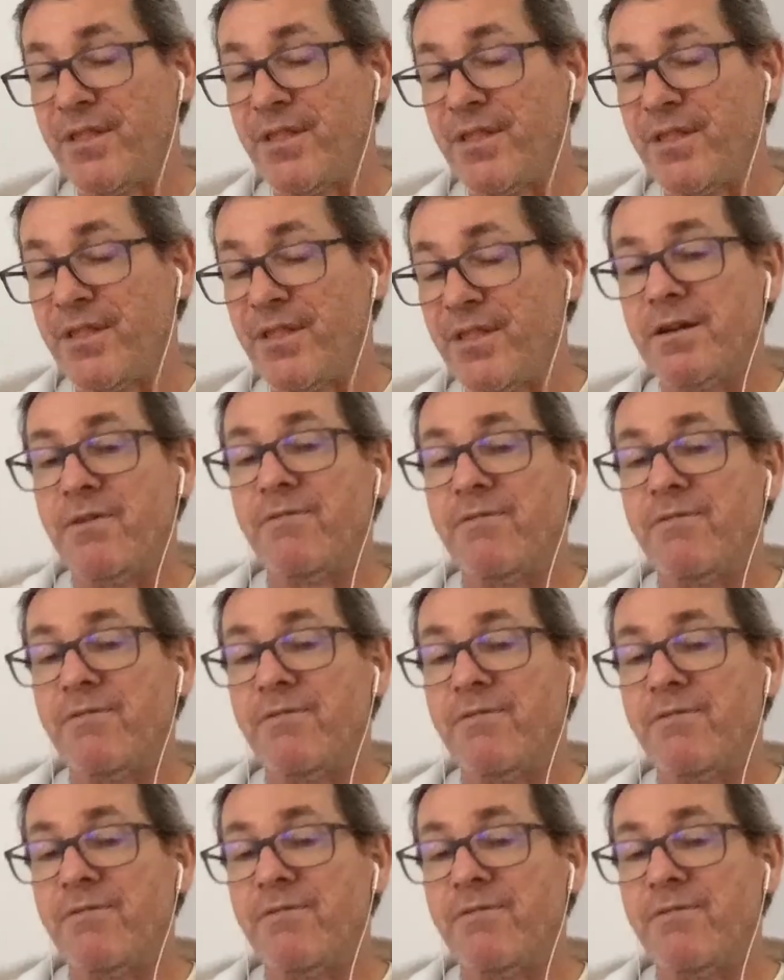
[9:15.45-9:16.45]
And
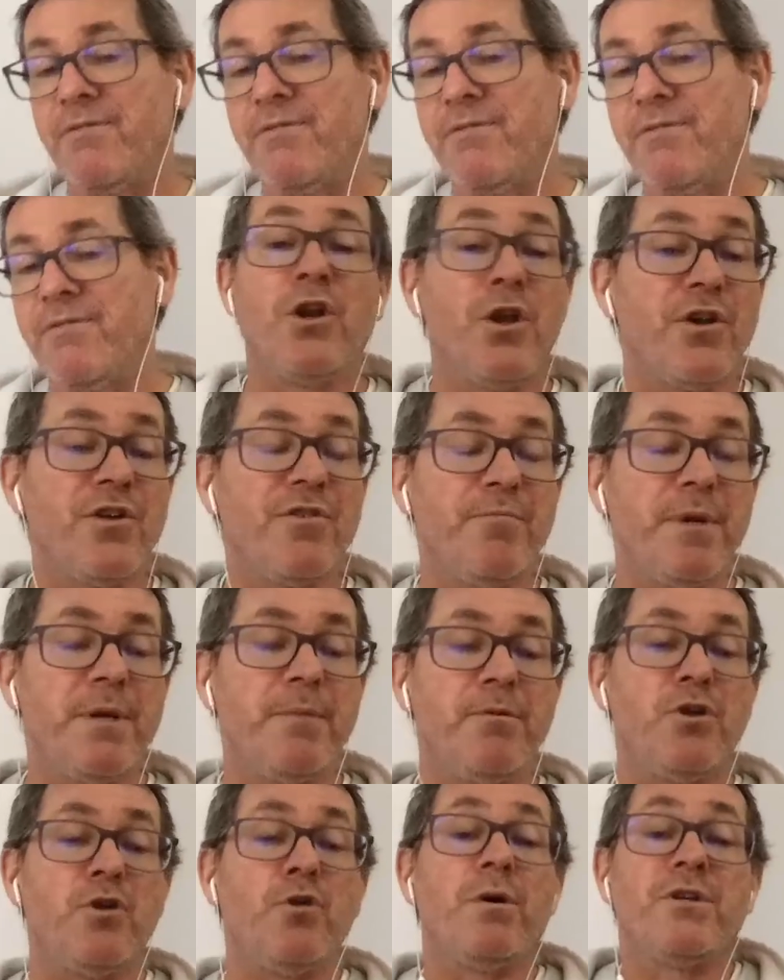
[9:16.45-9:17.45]
unfortunately, a lot of
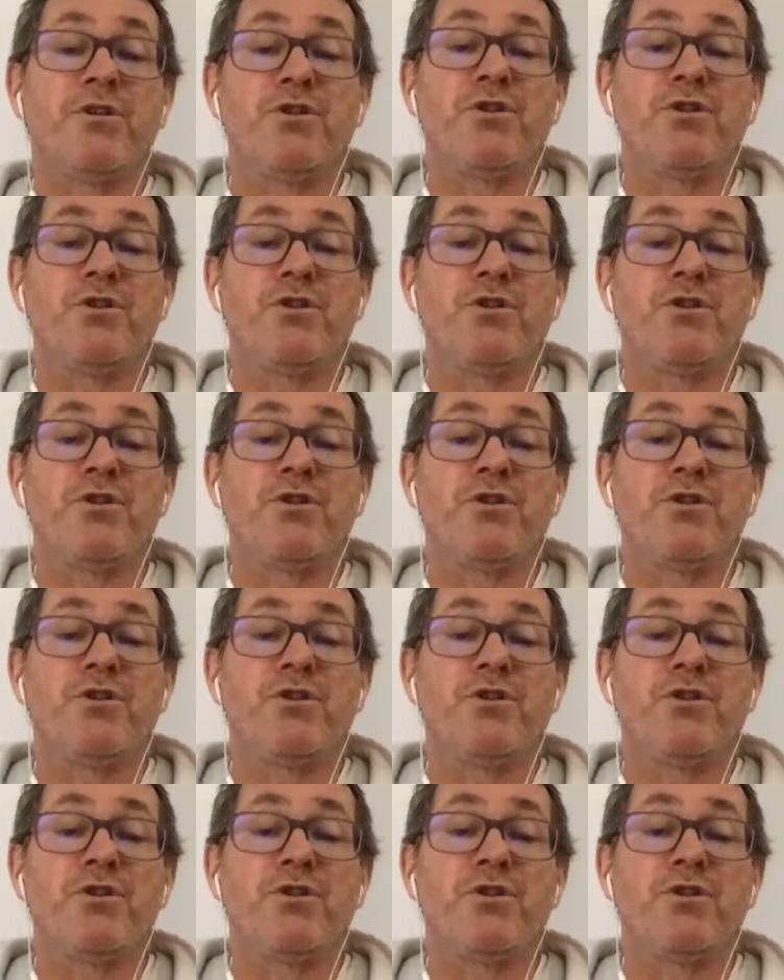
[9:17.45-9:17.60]
people who are